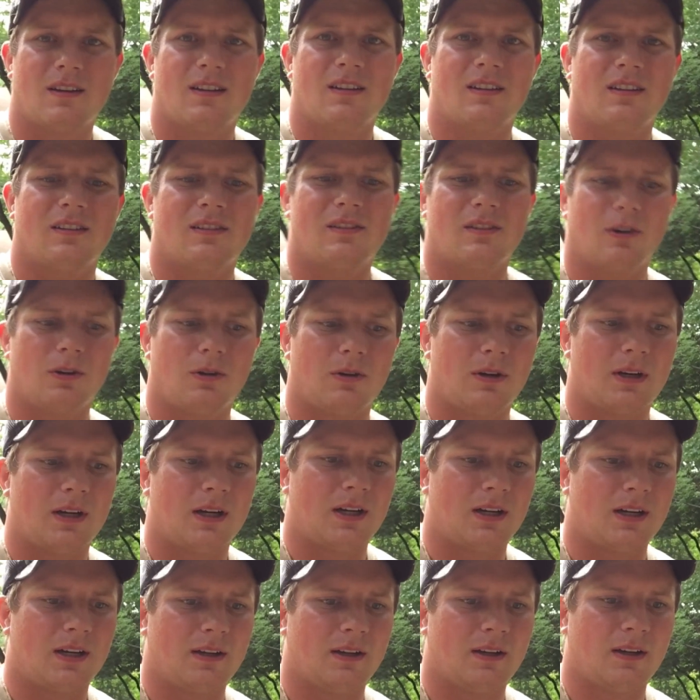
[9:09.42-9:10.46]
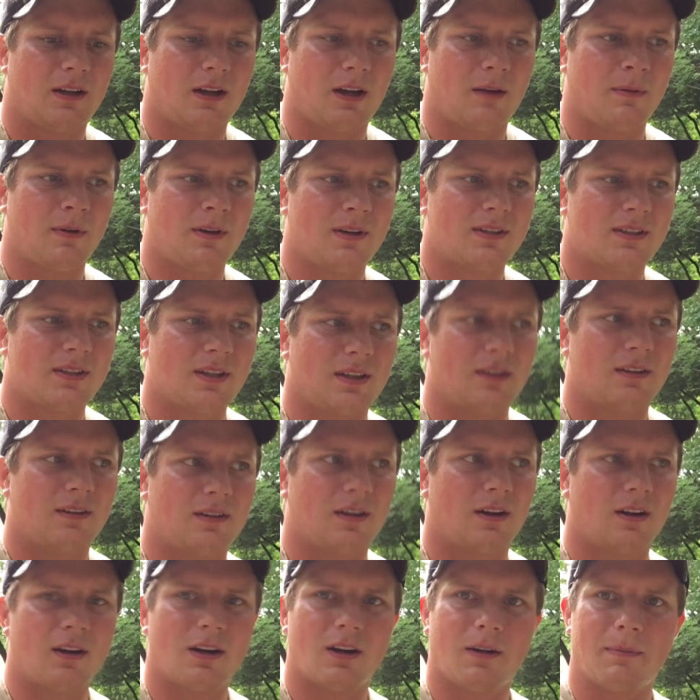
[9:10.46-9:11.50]
So I'm gonna set this
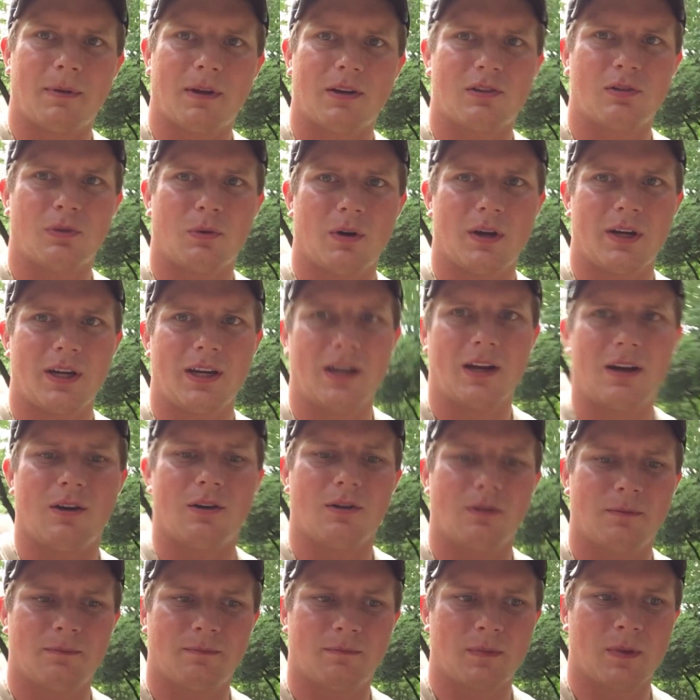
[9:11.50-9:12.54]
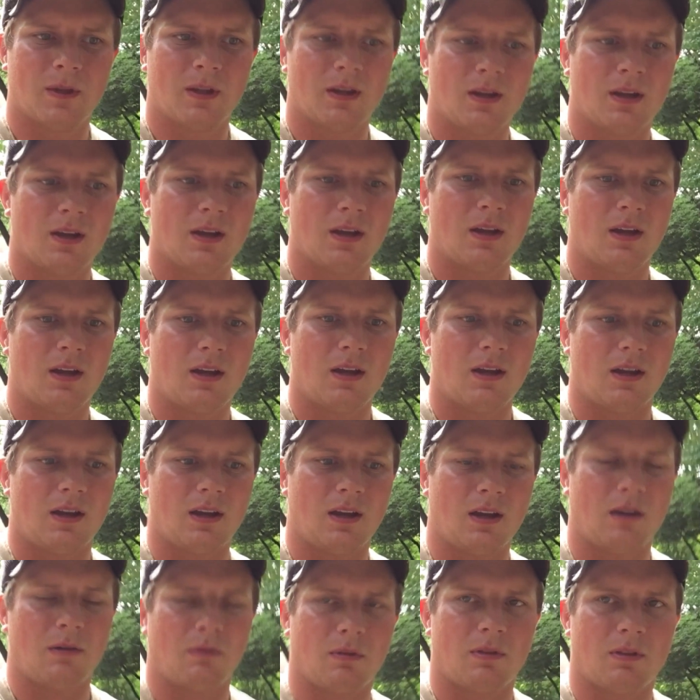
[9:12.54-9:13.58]
target up at 20 now,
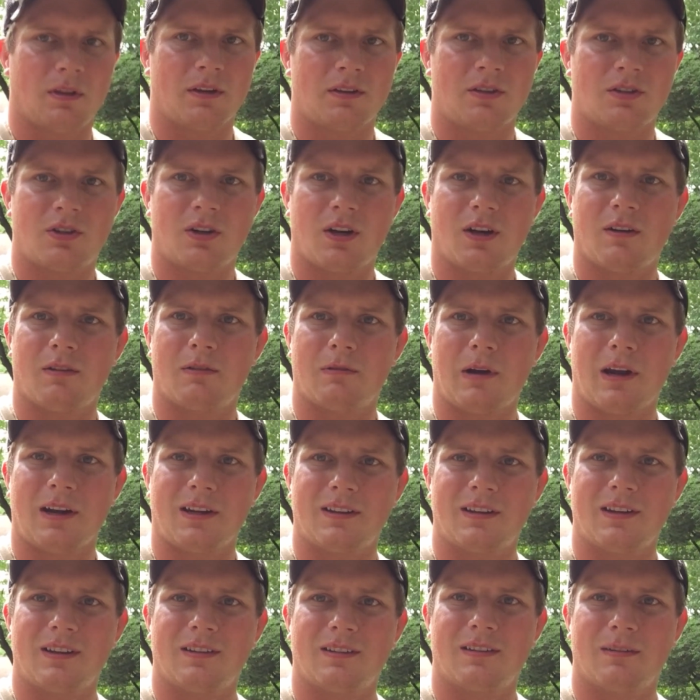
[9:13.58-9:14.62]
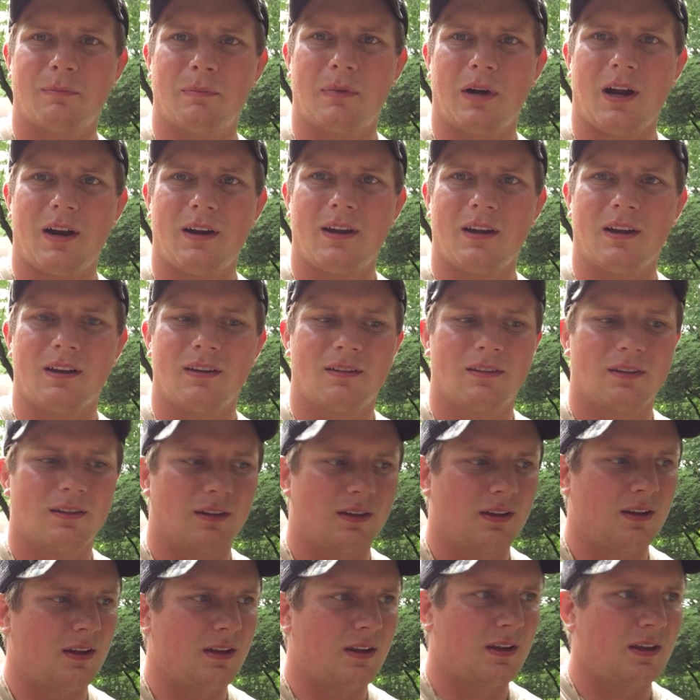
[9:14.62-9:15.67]
and let's try to wreck these broadheads.
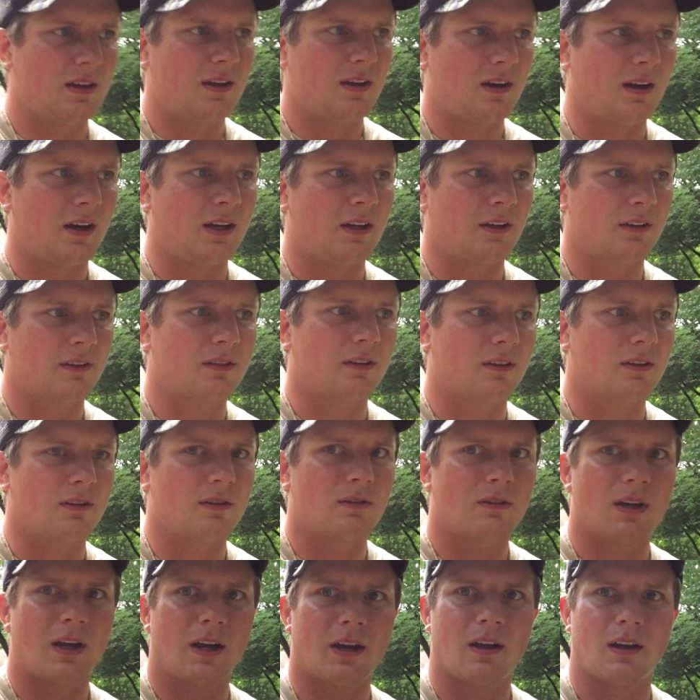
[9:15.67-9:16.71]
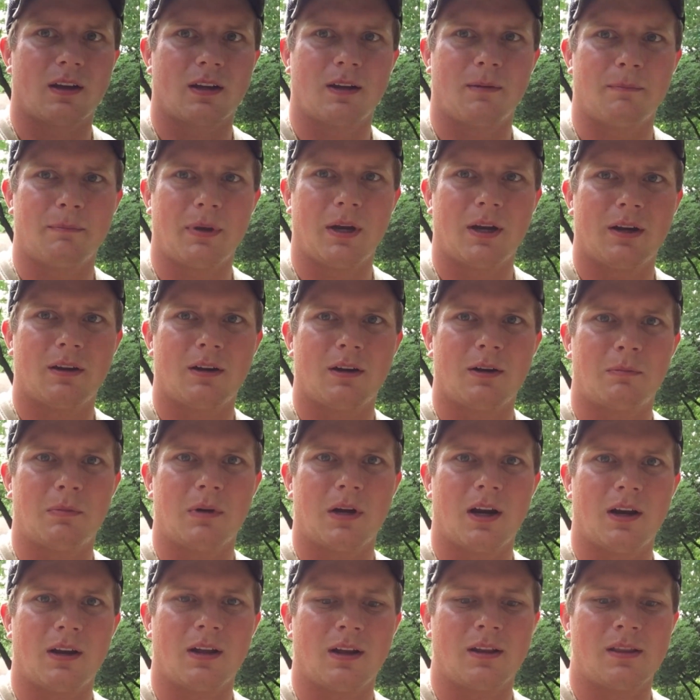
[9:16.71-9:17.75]
I also do got a competitor
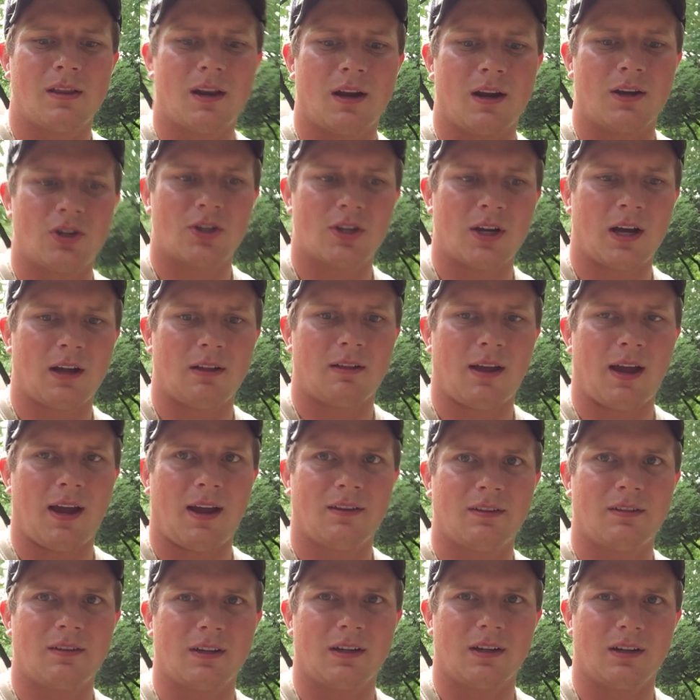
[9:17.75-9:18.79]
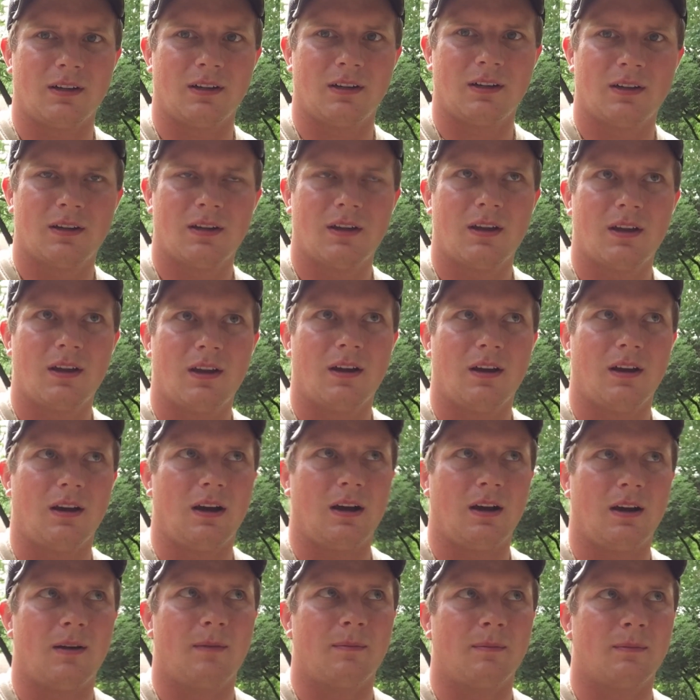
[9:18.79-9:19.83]
broadhead that I shot last year.
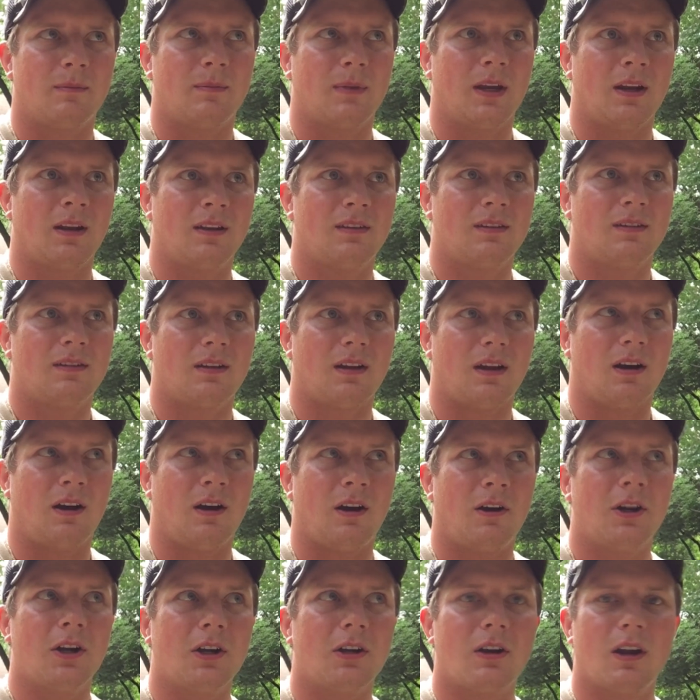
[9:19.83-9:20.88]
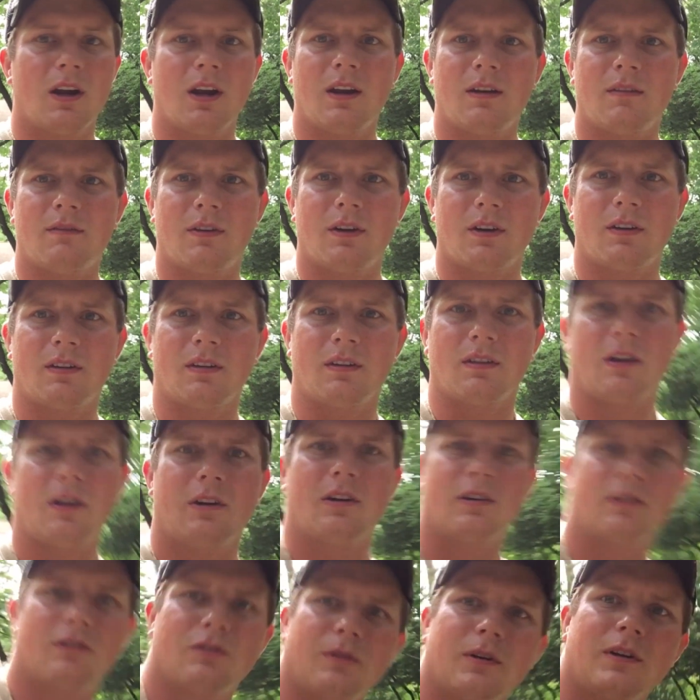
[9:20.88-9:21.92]
It is 100 grain versus
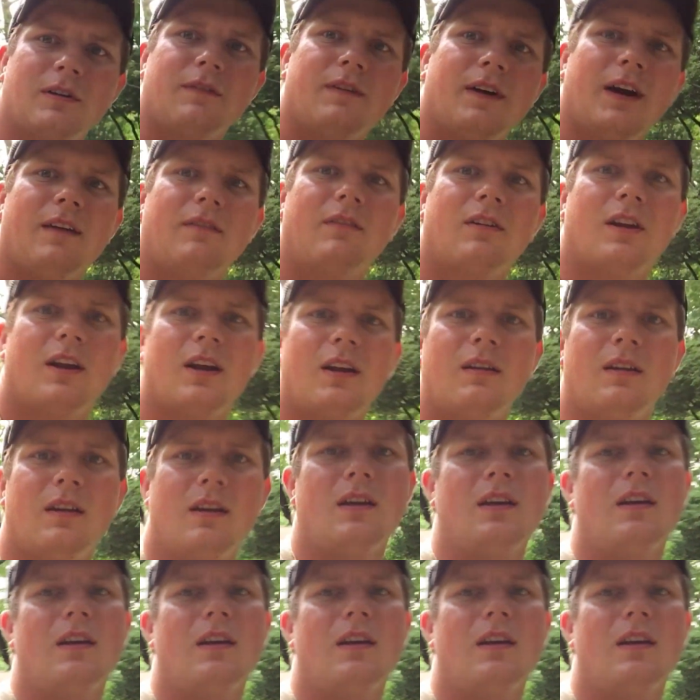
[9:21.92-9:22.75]
125 grain,